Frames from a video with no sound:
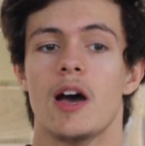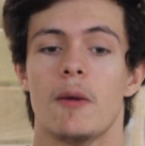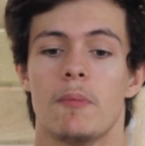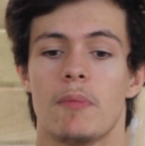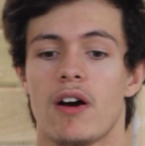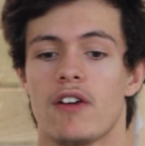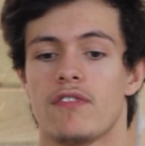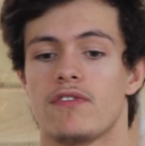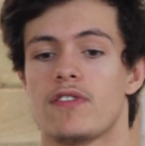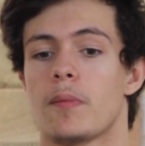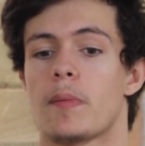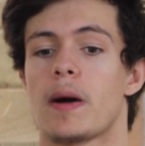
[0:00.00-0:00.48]

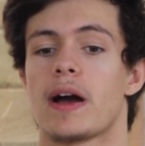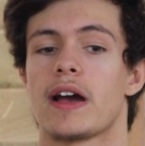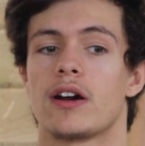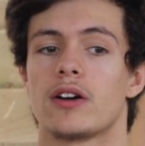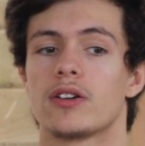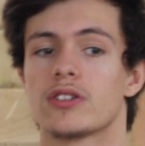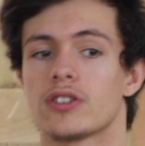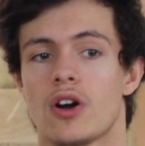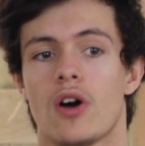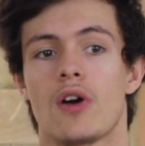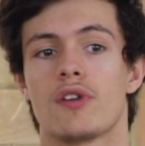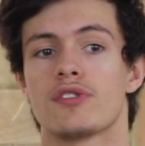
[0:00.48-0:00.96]
But for my
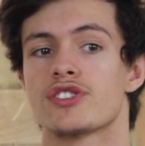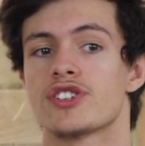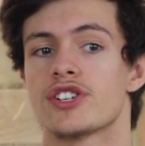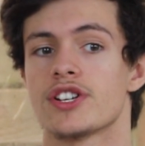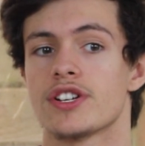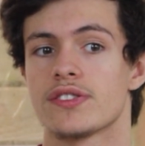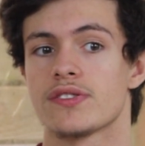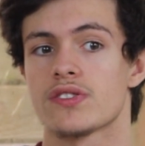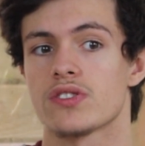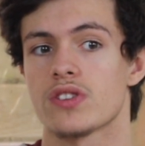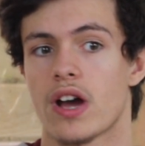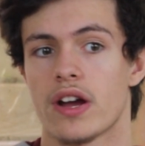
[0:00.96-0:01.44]
own
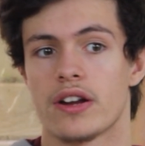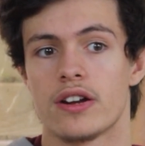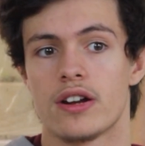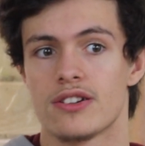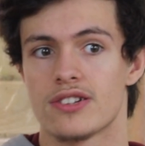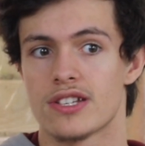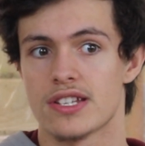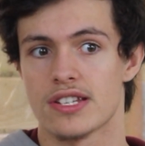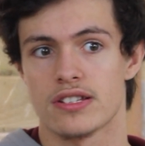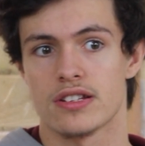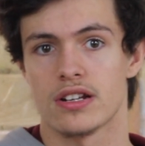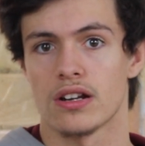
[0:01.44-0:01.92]
conscience, I
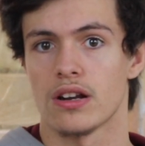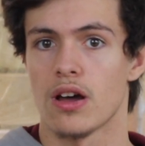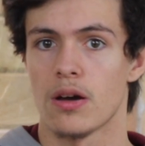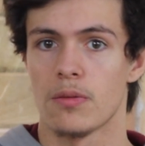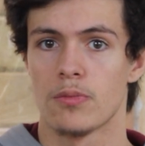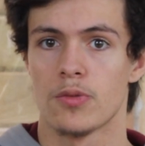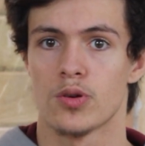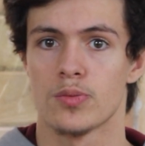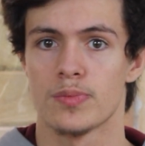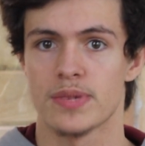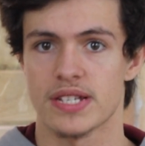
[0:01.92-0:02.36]
noticed a lot more